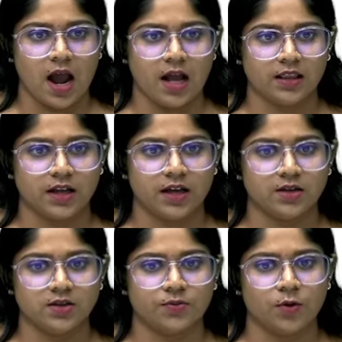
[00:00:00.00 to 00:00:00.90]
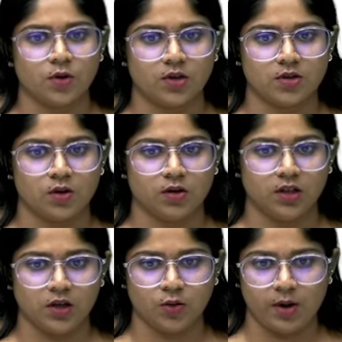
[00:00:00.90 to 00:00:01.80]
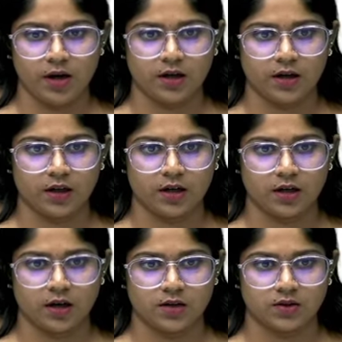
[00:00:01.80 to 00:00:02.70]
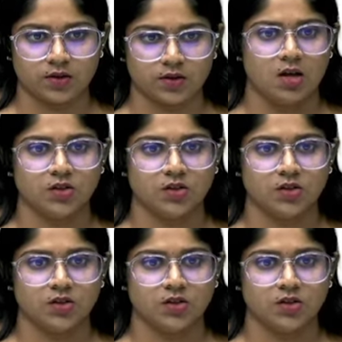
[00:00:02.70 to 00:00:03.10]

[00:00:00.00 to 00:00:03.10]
and there is focus on the humanitarian crisis.